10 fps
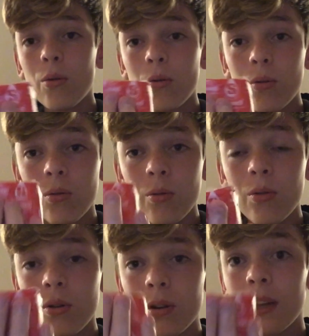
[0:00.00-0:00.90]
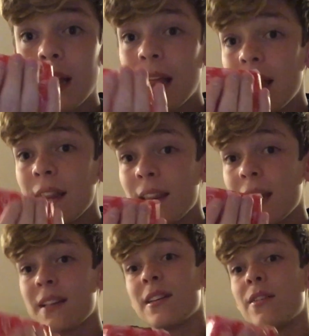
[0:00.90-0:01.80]
oh,
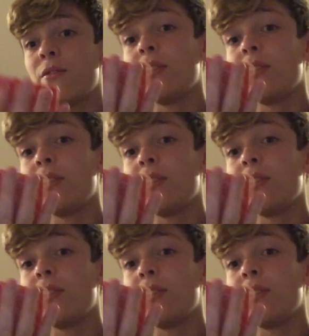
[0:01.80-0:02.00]
that's heavy.